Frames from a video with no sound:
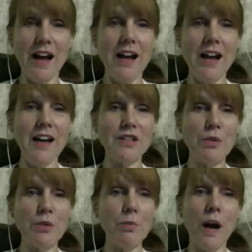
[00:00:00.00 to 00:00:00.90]

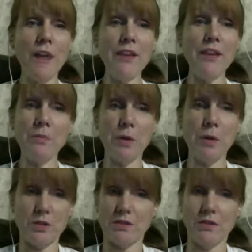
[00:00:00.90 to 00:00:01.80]
so I think the
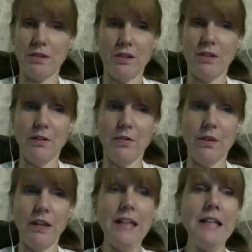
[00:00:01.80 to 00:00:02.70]
most
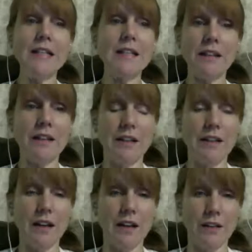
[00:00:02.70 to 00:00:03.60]
easily
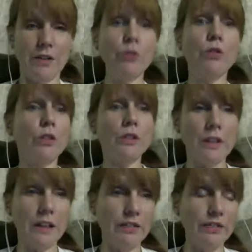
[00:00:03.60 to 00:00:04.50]
Googled
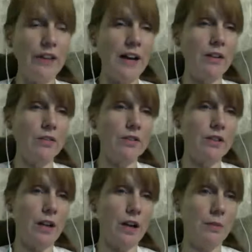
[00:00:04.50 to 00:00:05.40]
and found
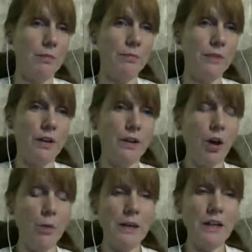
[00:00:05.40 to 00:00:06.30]

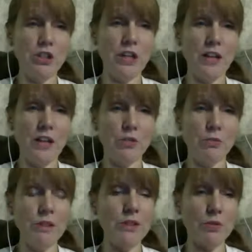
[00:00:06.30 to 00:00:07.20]
open educational
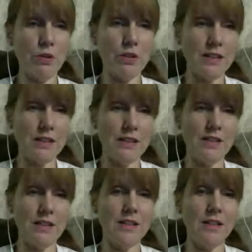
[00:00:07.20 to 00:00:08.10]
resource
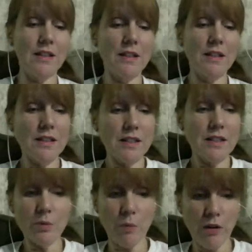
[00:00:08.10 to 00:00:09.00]
is
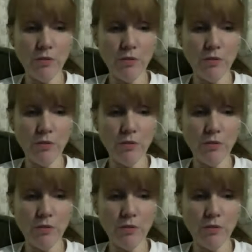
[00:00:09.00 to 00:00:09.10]
C12.